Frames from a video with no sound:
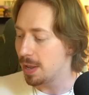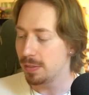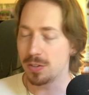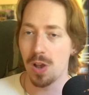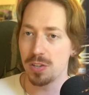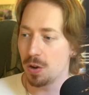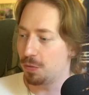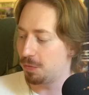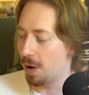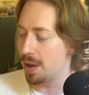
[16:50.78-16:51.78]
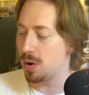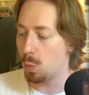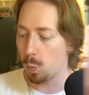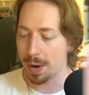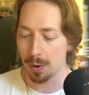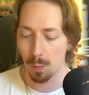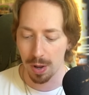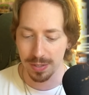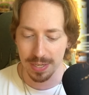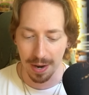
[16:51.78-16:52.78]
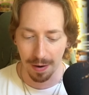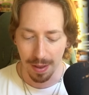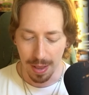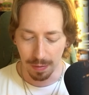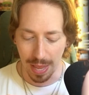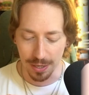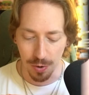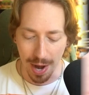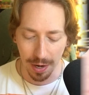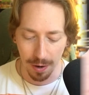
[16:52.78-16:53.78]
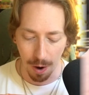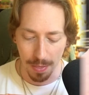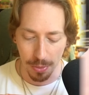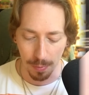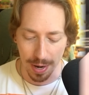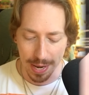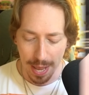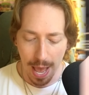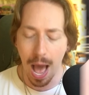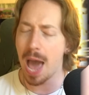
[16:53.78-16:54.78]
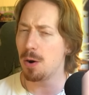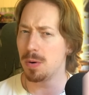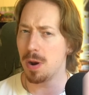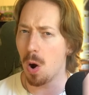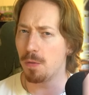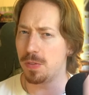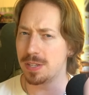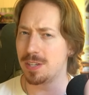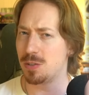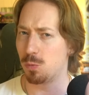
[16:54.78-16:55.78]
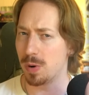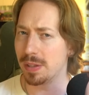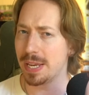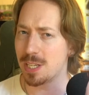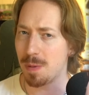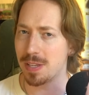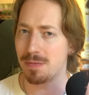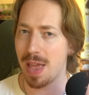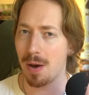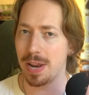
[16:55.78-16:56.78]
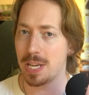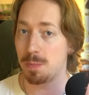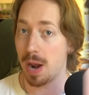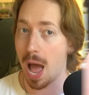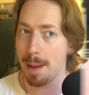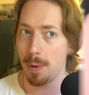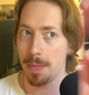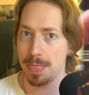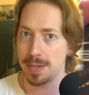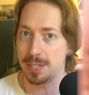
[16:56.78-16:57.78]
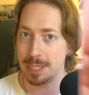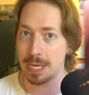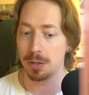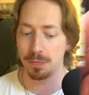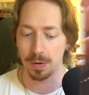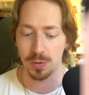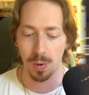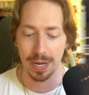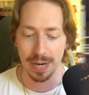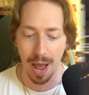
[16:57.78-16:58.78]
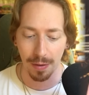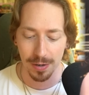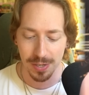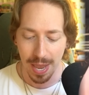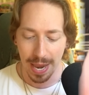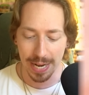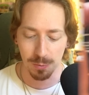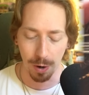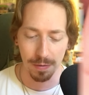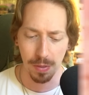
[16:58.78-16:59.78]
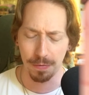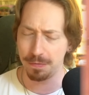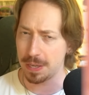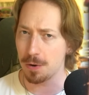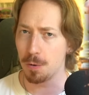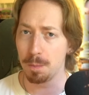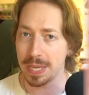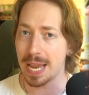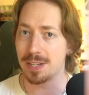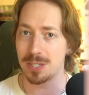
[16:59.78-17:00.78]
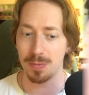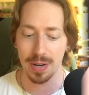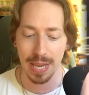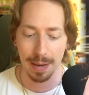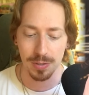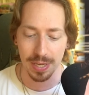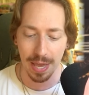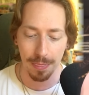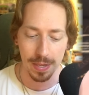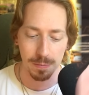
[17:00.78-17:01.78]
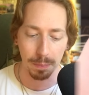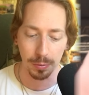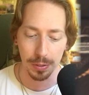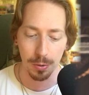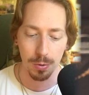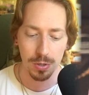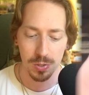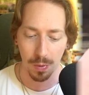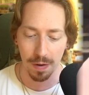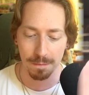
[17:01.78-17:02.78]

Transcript: There's also fun, weird ones here, like Drakengard 3. I don't know if this is really expensive nowadays, but I bought this sealed for $20. It's one of the few PS3 games to get this blue sort of